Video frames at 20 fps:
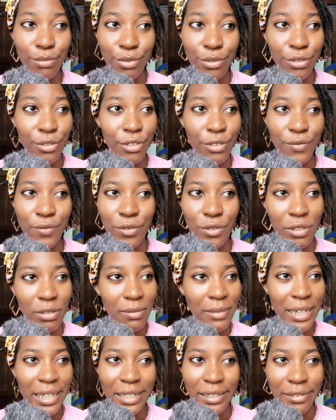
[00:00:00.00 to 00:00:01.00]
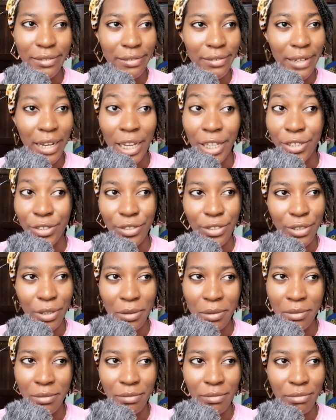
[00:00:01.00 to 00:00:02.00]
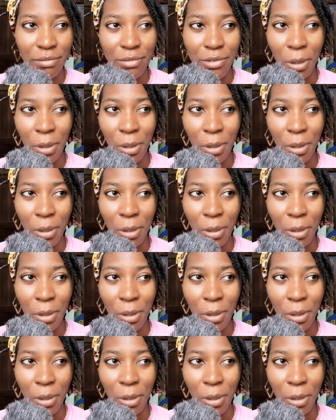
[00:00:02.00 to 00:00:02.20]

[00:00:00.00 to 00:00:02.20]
beautiful man, handsome,